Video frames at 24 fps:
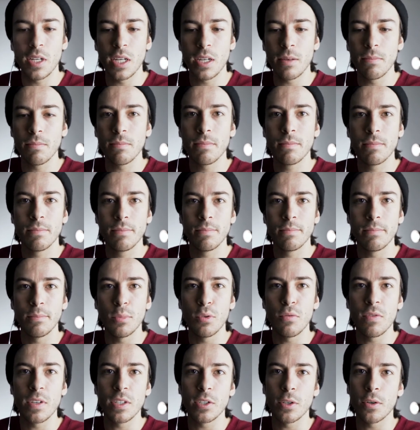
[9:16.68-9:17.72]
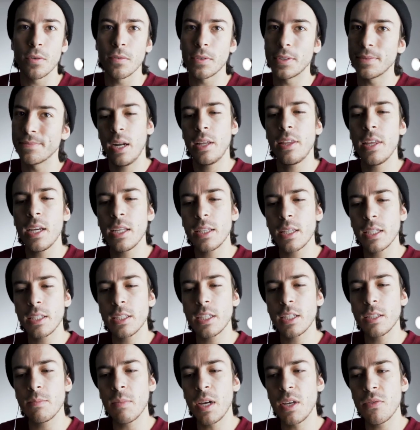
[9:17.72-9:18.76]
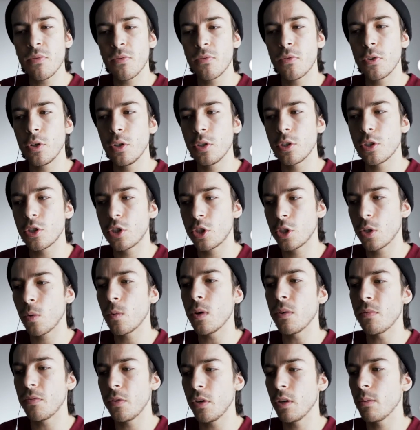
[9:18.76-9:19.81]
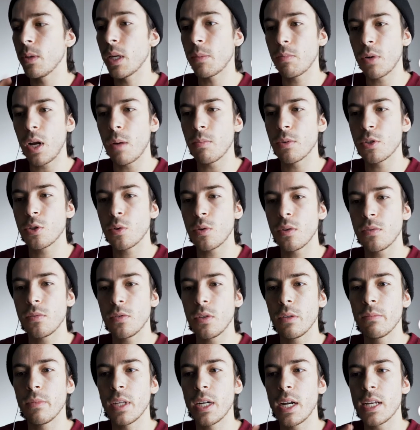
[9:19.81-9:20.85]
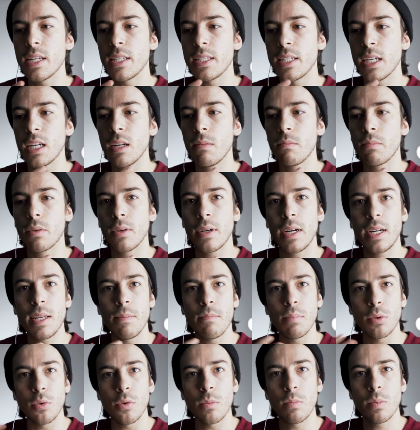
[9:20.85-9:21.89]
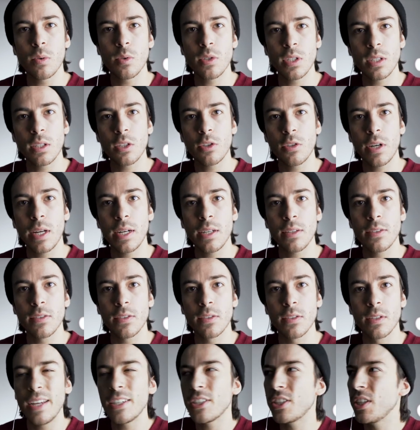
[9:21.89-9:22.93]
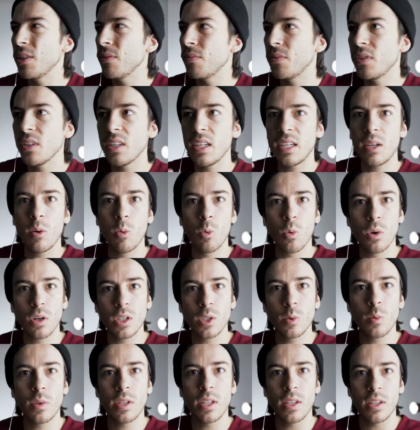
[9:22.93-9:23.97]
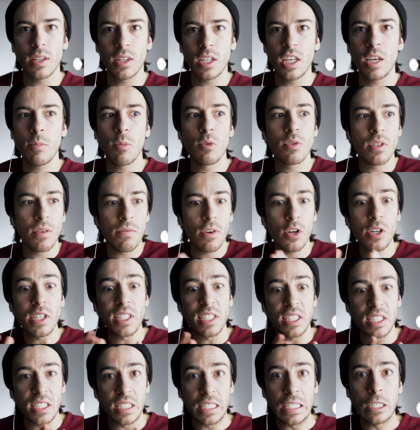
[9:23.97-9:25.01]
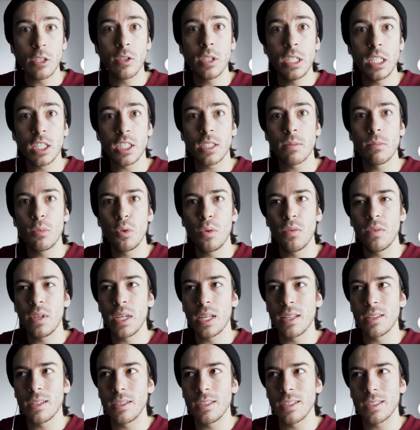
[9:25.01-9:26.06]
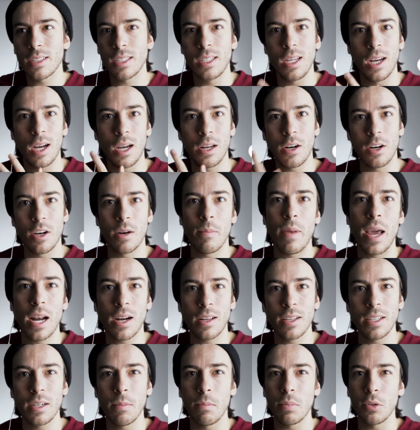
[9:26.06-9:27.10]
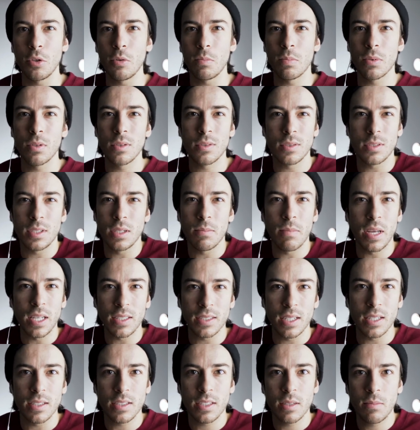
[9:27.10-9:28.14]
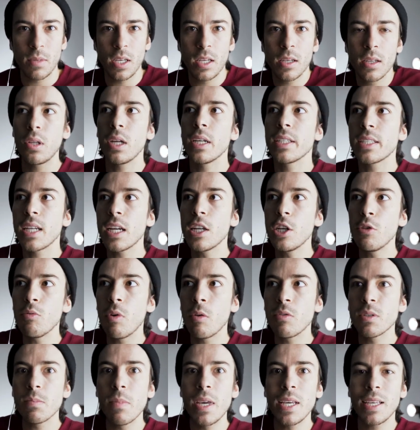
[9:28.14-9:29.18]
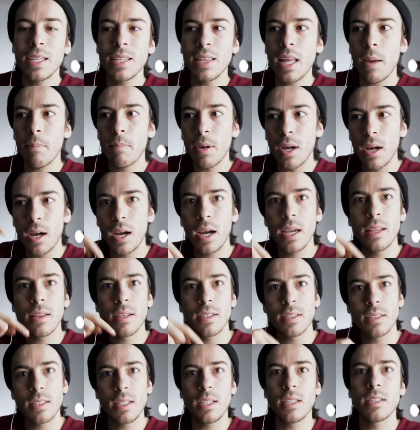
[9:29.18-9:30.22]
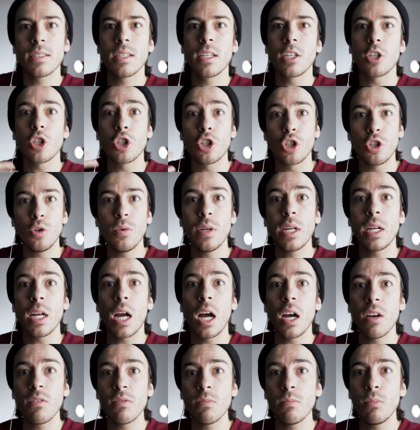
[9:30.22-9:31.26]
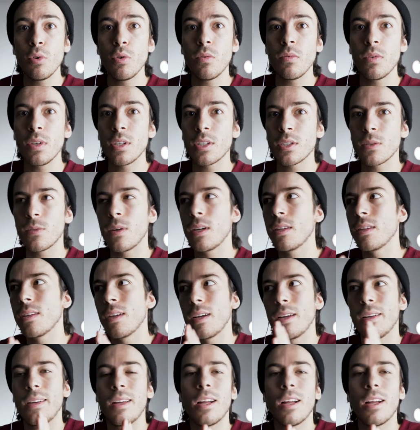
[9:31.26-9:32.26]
him. Movie's over. And I think this is my first short film, like proper short film, that I didn't put any bloopers in the credits. I just didn't feel like it worked with the theme. It was a very serious movie, and to just cut automatically the bloopers didn't make sense to me. Plus, I knew I was making that behind the scenes, like shooting of movies, so I thought